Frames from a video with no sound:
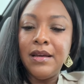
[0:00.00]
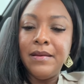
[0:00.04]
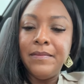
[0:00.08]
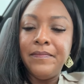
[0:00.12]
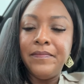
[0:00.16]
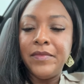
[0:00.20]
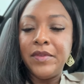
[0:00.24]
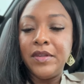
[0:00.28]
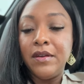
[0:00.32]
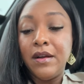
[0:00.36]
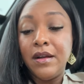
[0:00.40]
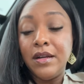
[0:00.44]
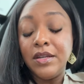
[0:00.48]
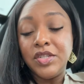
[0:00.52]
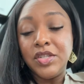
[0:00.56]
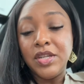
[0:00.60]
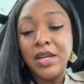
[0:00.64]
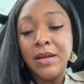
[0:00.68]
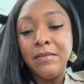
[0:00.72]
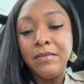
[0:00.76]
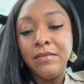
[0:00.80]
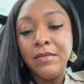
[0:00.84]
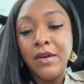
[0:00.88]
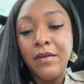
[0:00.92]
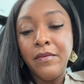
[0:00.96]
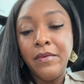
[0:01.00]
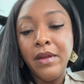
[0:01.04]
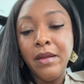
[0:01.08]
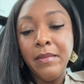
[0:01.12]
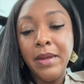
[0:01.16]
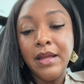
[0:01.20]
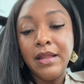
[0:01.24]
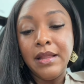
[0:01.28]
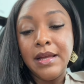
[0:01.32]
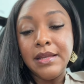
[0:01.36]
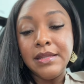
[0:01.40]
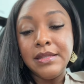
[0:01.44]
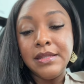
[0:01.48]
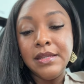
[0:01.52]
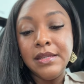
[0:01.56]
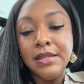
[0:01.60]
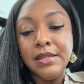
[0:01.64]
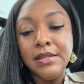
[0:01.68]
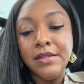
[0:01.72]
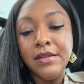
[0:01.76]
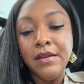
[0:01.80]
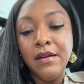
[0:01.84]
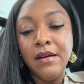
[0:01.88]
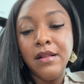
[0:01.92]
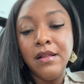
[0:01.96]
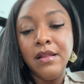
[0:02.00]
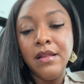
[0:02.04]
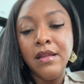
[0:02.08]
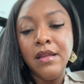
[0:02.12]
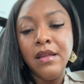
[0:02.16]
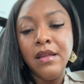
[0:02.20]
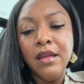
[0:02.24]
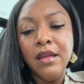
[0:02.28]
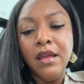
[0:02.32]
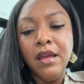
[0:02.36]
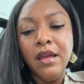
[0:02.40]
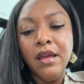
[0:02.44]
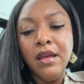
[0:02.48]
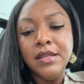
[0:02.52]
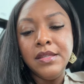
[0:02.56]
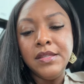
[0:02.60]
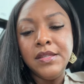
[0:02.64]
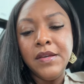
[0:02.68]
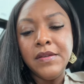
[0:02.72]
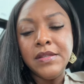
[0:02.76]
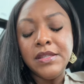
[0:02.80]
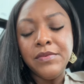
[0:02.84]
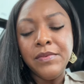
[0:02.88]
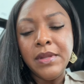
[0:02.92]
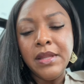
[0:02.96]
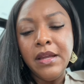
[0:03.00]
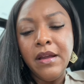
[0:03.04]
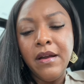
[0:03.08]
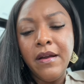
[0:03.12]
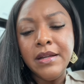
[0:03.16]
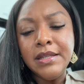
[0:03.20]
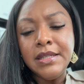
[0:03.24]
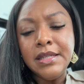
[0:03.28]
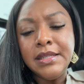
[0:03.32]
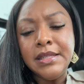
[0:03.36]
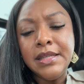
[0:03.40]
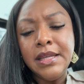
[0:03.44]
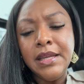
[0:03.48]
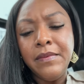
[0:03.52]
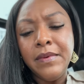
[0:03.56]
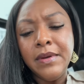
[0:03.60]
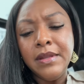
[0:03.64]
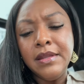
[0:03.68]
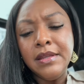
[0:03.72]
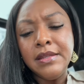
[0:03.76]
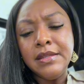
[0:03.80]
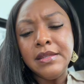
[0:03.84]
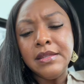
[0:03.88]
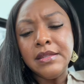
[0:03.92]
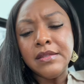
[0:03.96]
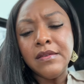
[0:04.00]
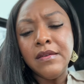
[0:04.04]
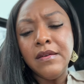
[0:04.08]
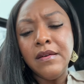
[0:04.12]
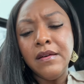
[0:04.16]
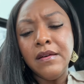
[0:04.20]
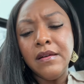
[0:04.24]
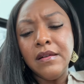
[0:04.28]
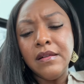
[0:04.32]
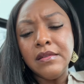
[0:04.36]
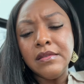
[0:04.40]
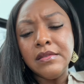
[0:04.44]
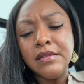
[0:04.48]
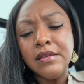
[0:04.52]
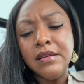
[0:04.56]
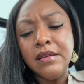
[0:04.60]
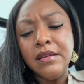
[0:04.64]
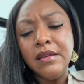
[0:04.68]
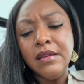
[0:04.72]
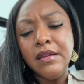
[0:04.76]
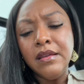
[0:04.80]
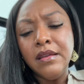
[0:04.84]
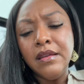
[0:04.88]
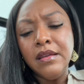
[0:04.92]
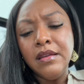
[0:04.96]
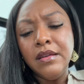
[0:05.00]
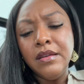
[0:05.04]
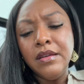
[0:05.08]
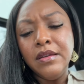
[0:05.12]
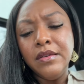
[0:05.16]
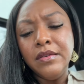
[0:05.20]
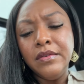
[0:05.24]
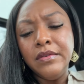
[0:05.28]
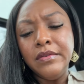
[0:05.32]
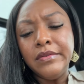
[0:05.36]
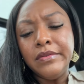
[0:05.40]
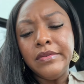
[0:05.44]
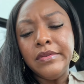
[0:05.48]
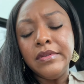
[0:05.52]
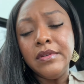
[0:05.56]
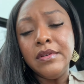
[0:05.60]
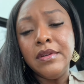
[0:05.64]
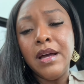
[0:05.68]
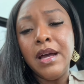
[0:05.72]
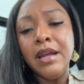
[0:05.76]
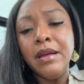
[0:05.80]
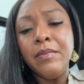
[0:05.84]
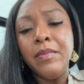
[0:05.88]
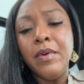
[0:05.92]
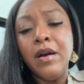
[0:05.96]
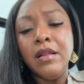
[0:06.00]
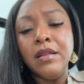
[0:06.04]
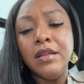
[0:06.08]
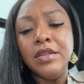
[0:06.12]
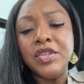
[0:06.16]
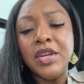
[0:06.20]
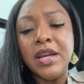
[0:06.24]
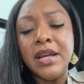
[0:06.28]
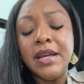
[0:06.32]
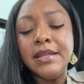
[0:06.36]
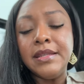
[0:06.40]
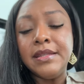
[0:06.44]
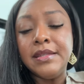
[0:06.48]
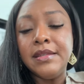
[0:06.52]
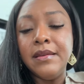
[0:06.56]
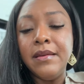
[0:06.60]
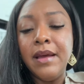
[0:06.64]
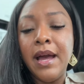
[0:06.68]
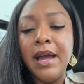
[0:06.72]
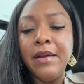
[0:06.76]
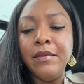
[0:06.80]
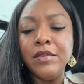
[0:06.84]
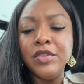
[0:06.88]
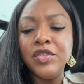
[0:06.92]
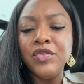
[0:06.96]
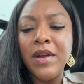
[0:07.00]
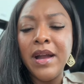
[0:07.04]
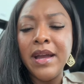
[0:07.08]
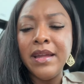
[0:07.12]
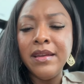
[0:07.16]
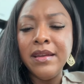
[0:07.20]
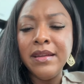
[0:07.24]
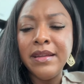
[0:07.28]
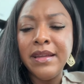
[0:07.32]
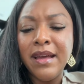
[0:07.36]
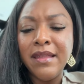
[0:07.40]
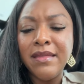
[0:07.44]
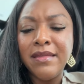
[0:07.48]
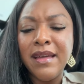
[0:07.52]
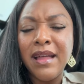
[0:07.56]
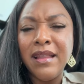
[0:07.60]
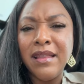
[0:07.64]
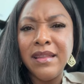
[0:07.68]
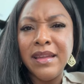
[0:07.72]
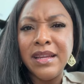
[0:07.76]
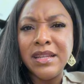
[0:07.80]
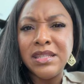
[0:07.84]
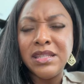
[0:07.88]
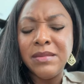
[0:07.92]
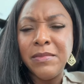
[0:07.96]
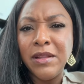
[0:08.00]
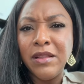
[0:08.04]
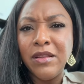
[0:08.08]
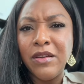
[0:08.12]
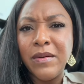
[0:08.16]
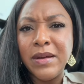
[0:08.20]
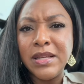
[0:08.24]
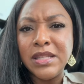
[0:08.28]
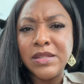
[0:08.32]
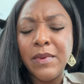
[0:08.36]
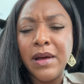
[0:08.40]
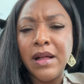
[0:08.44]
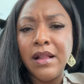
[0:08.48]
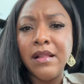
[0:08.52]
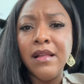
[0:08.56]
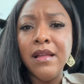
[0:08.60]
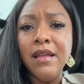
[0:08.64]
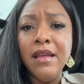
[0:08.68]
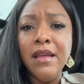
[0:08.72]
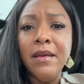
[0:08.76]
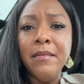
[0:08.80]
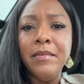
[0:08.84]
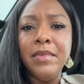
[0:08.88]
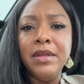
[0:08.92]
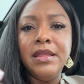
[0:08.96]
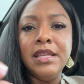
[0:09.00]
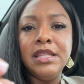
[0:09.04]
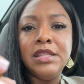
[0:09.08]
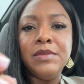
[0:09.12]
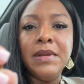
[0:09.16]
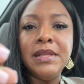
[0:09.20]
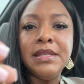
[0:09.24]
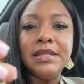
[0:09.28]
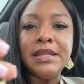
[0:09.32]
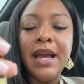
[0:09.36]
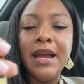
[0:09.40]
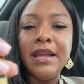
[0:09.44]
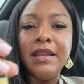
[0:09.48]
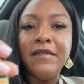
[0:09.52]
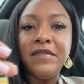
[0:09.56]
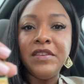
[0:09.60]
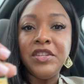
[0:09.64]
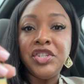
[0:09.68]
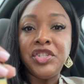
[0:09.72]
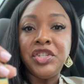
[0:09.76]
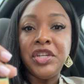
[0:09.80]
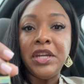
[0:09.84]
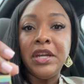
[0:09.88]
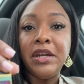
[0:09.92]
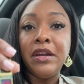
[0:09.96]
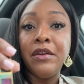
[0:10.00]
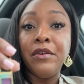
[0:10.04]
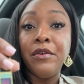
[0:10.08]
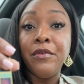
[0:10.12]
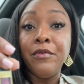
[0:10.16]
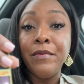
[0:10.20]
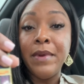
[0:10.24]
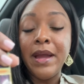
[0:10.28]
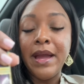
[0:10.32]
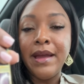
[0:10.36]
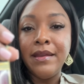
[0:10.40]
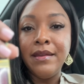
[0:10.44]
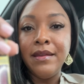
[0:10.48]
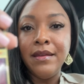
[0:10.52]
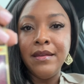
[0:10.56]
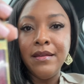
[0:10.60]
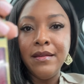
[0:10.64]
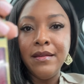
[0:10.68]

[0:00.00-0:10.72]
gosh, I'm not wearing my glasses, y'all, so it's really hard to see what this is called. Ooh, I apologize. I will try to get that linked below as well, but this one's kind of a sheer red,